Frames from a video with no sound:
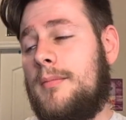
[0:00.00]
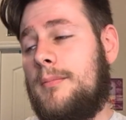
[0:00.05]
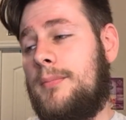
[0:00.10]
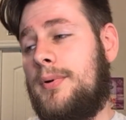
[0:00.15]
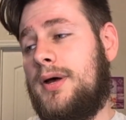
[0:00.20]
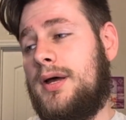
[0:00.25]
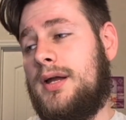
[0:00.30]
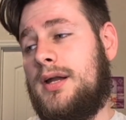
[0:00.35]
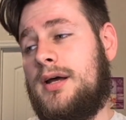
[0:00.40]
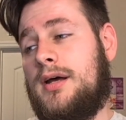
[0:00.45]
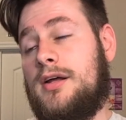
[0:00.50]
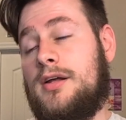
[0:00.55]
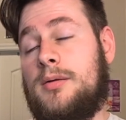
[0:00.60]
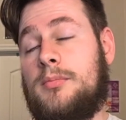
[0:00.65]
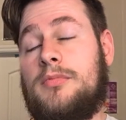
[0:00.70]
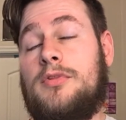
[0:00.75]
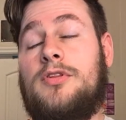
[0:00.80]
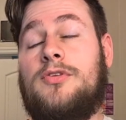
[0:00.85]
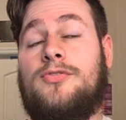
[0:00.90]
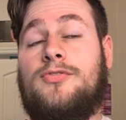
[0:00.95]
But
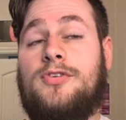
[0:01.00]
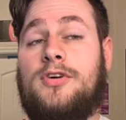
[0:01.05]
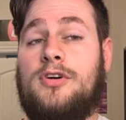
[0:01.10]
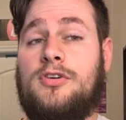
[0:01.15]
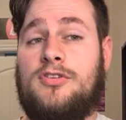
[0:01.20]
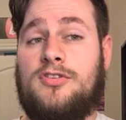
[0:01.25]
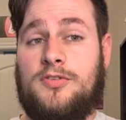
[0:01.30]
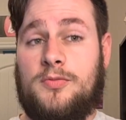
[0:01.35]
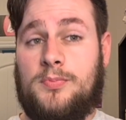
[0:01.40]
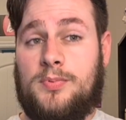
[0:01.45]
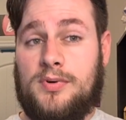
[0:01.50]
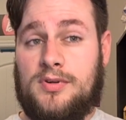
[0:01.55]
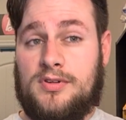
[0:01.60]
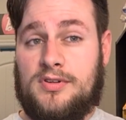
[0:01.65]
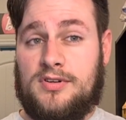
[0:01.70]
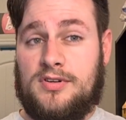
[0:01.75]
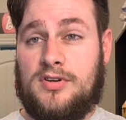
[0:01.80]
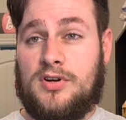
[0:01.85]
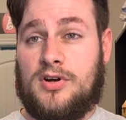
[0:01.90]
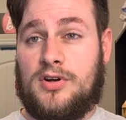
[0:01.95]
the first
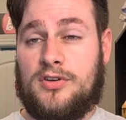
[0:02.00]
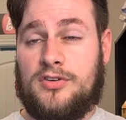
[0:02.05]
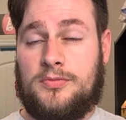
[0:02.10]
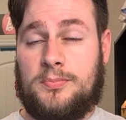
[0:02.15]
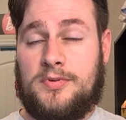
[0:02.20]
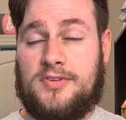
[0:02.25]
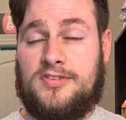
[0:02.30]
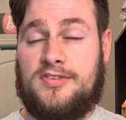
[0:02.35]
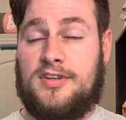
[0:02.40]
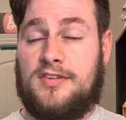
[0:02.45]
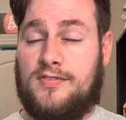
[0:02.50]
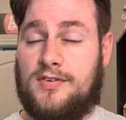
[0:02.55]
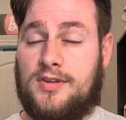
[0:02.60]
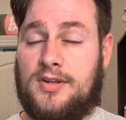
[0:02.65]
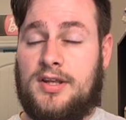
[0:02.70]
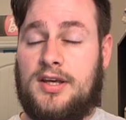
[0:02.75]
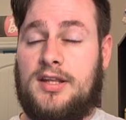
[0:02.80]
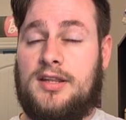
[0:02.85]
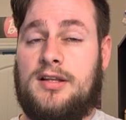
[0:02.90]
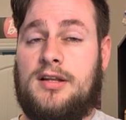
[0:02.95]
doll
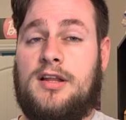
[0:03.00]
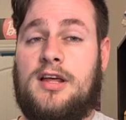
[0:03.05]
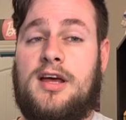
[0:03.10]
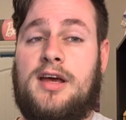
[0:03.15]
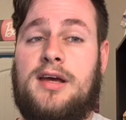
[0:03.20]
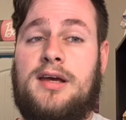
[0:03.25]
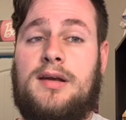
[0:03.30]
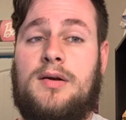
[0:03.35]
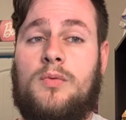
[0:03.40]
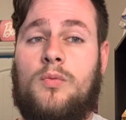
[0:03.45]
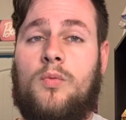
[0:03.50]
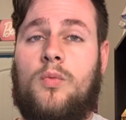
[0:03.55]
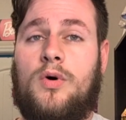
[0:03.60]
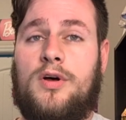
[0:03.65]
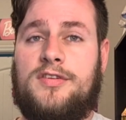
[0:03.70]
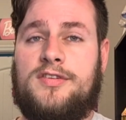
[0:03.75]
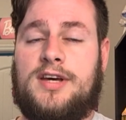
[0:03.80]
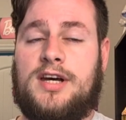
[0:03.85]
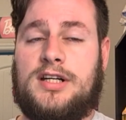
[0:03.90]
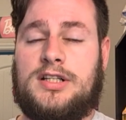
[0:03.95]
specifically in the line
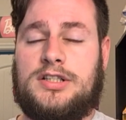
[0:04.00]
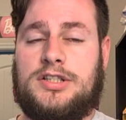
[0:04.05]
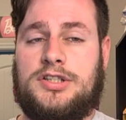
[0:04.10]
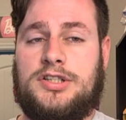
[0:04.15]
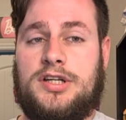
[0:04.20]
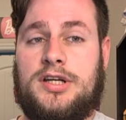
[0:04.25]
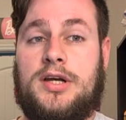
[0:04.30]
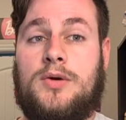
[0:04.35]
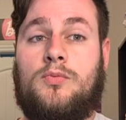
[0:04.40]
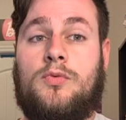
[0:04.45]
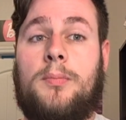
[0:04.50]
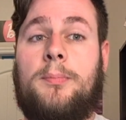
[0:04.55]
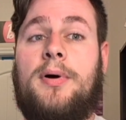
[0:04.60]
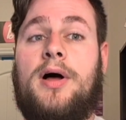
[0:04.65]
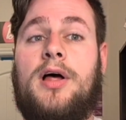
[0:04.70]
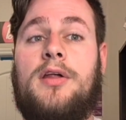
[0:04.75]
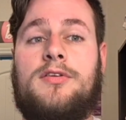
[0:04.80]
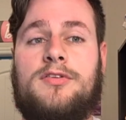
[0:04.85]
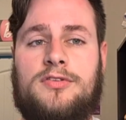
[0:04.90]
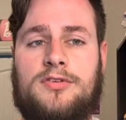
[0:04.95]
was actually
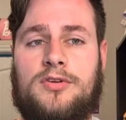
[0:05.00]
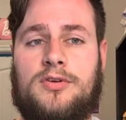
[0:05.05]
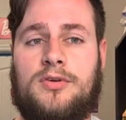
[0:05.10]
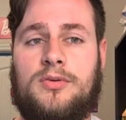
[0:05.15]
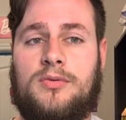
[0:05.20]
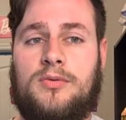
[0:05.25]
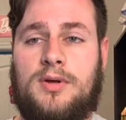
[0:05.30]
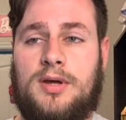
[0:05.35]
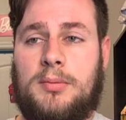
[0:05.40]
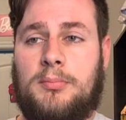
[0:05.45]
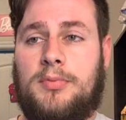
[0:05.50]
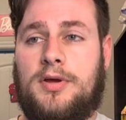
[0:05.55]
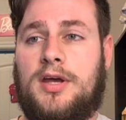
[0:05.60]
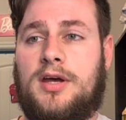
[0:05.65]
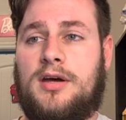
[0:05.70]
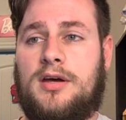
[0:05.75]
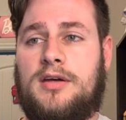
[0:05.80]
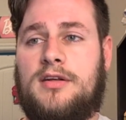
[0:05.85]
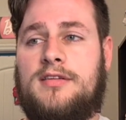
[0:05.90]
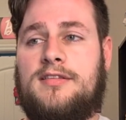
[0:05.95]
Rapunzel
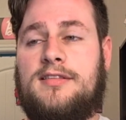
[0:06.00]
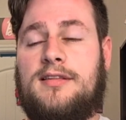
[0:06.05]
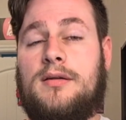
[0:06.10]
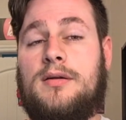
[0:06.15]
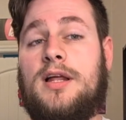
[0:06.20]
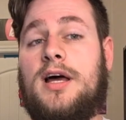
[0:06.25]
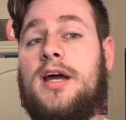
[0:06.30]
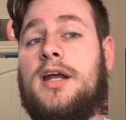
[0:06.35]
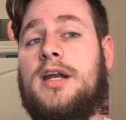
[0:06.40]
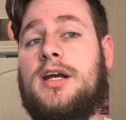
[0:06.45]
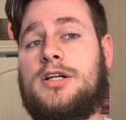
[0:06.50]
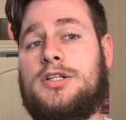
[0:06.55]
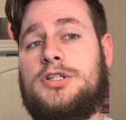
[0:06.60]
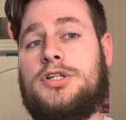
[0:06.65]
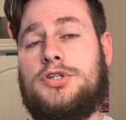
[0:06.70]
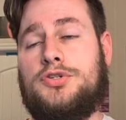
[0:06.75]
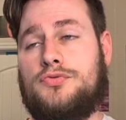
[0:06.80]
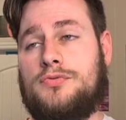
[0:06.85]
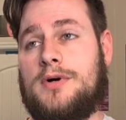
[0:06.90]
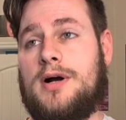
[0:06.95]
because the line
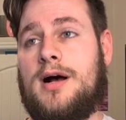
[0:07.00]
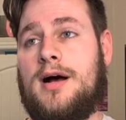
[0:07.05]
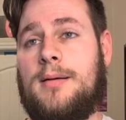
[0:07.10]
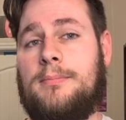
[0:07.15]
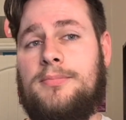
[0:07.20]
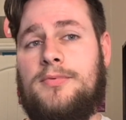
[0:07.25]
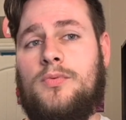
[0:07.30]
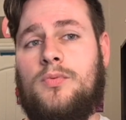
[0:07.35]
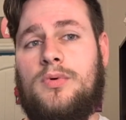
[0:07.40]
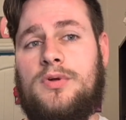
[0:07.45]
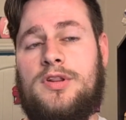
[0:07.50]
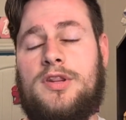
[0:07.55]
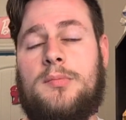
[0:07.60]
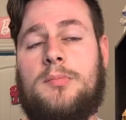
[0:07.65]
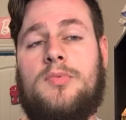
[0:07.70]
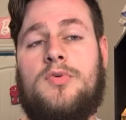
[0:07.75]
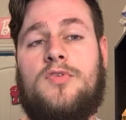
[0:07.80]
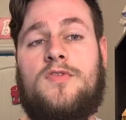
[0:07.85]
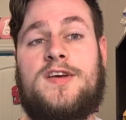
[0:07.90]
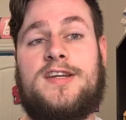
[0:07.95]
actually dropped when the
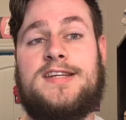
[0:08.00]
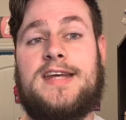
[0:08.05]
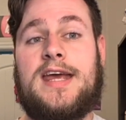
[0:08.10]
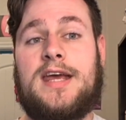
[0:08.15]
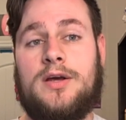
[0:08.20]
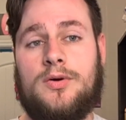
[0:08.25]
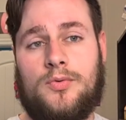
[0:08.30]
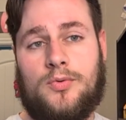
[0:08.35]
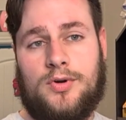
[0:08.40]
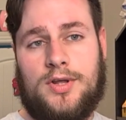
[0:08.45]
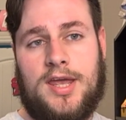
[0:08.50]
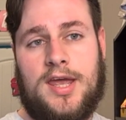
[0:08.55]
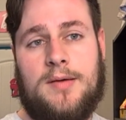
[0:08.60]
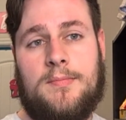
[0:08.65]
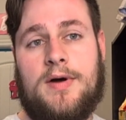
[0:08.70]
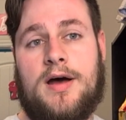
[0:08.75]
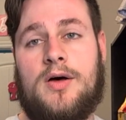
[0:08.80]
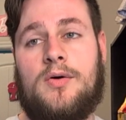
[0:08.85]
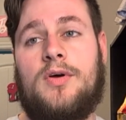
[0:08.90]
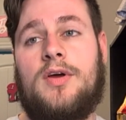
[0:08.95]
movie Tangled
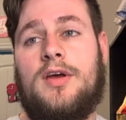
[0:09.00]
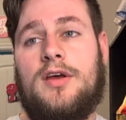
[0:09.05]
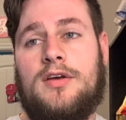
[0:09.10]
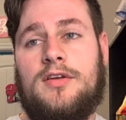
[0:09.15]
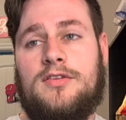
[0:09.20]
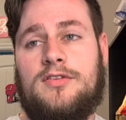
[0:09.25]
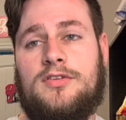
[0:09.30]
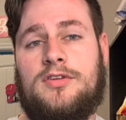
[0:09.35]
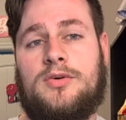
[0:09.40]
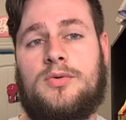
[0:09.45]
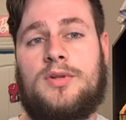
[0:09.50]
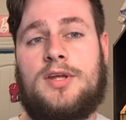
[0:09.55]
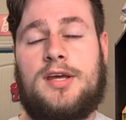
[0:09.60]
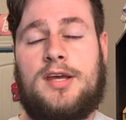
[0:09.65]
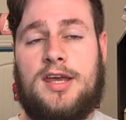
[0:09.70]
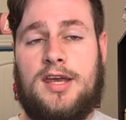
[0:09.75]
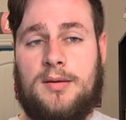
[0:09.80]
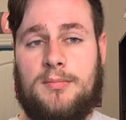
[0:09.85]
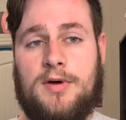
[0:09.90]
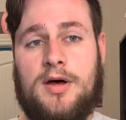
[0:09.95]
came out. So they
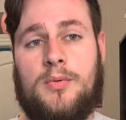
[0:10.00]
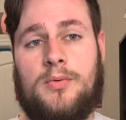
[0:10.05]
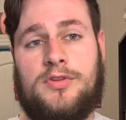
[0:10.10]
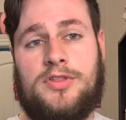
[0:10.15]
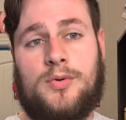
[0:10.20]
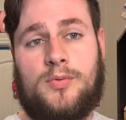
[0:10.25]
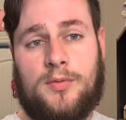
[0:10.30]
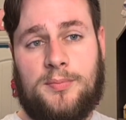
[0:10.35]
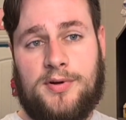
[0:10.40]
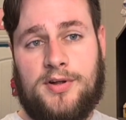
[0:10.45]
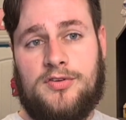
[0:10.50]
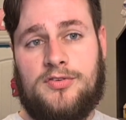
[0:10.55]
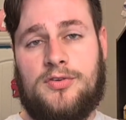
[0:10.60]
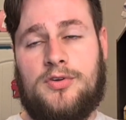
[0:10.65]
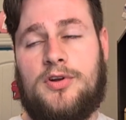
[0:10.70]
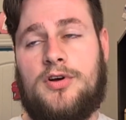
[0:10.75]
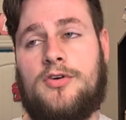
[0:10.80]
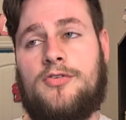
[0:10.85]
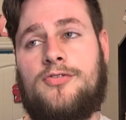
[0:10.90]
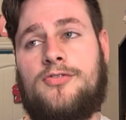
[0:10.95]
came out with the Rapunzel
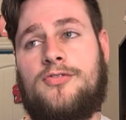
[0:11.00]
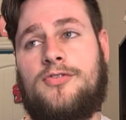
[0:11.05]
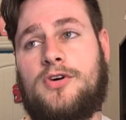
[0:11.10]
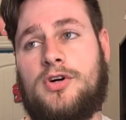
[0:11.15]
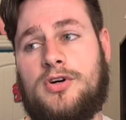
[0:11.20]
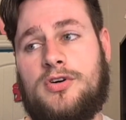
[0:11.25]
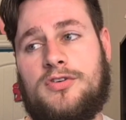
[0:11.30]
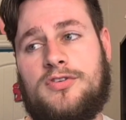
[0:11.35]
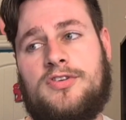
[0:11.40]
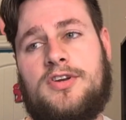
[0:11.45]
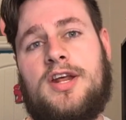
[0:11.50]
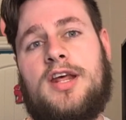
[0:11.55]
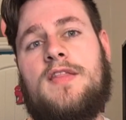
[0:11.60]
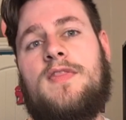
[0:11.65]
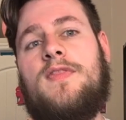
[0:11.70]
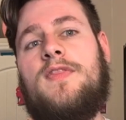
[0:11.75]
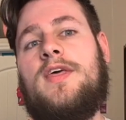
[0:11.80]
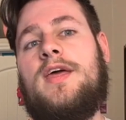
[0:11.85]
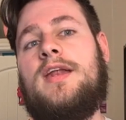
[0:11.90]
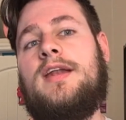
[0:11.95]
doll first
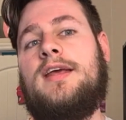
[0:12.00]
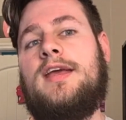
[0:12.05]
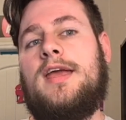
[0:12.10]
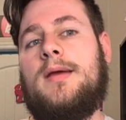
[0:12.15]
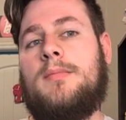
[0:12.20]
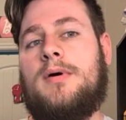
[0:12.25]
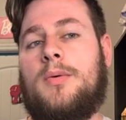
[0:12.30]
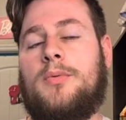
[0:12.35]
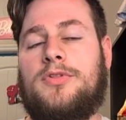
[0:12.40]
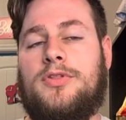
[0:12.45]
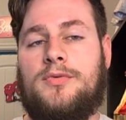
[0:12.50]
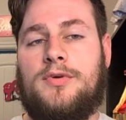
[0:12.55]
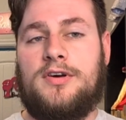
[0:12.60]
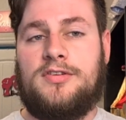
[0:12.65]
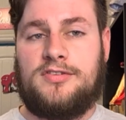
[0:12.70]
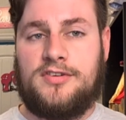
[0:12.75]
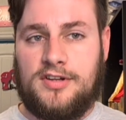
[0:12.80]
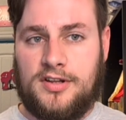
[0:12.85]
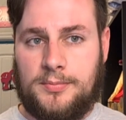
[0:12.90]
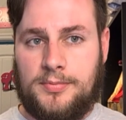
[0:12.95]
and then came out with the
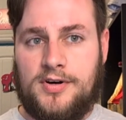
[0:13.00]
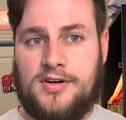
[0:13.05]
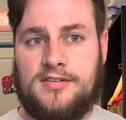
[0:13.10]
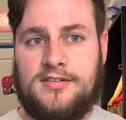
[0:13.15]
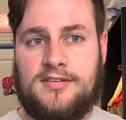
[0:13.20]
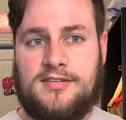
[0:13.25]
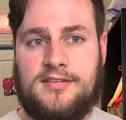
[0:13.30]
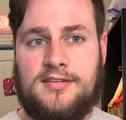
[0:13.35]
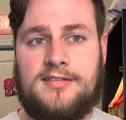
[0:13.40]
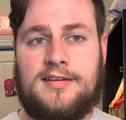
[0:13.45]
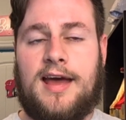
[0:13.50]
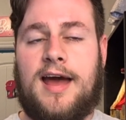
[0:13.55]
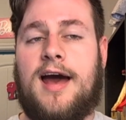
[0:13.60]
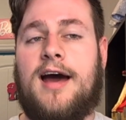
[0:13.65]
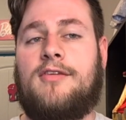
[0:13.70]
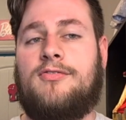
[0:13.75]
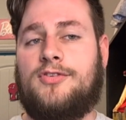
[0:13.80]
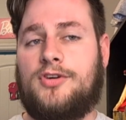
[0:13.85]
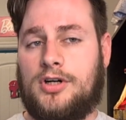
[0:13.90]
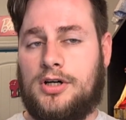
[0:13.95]
rest of the princesses
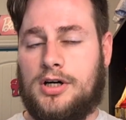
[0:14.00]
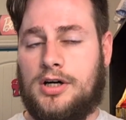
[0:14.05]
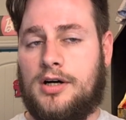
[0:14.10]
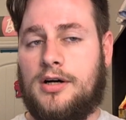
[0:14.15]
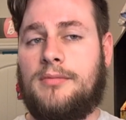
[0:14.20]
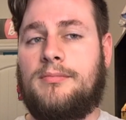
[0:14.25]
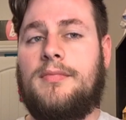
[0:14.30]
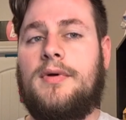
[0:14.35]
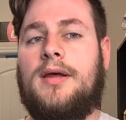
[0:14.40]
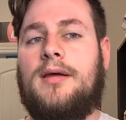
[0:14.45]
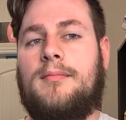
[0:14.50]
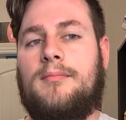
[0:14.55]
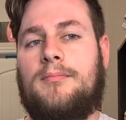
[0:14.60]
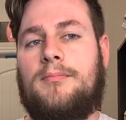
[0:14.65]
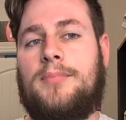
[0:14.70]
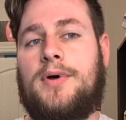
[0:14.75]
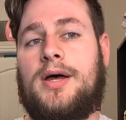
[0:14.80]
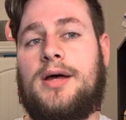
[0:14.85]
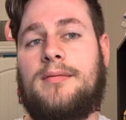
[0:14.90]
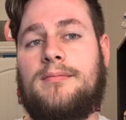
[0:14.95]
after her.
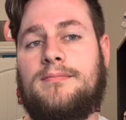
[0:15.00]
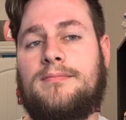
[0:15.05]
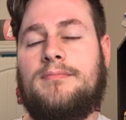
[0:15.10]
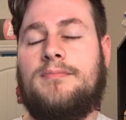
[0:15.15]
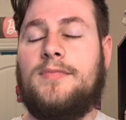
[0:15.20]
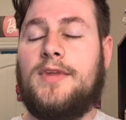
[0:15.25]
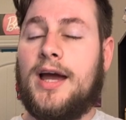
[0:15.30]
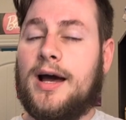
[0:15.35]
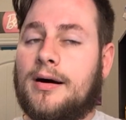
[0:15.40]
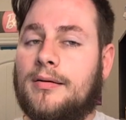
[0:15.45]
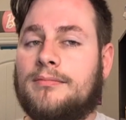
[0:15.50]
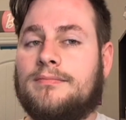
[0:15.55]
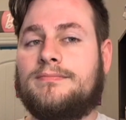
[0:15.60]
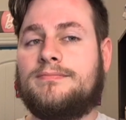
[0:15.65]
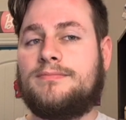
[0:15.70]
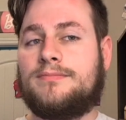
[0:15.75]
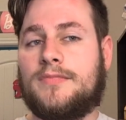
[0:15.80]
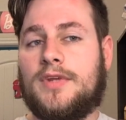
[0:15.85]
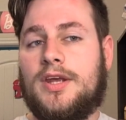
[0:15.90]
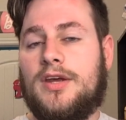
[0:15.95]
But yeah,
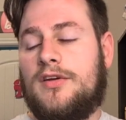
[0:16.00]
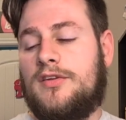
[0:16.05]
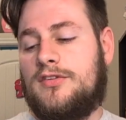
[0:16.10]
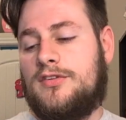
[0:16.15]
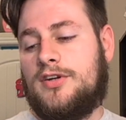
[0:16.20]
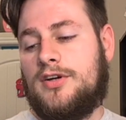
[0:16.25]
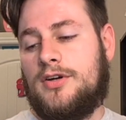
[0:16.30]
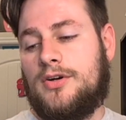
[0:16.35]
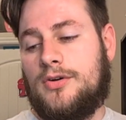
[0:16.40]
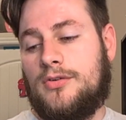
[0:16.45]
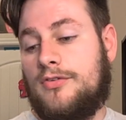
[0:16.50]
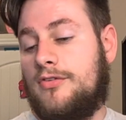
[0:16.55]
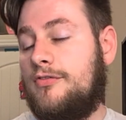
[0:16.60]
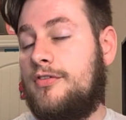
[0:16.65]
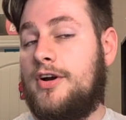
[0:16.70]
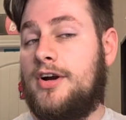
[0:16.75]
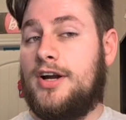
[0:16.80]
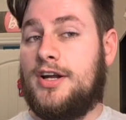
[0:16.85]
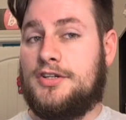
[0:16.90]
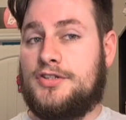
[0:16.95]
so
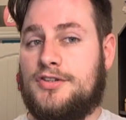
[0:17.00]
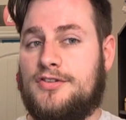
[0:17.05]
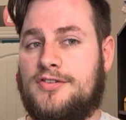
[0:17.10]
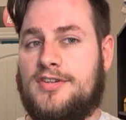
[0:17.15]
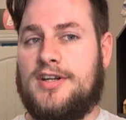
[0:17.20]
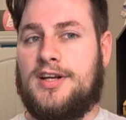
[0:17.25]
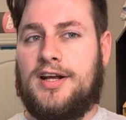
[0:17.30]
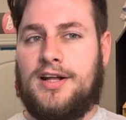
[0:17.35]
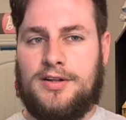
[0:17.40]
very interesting.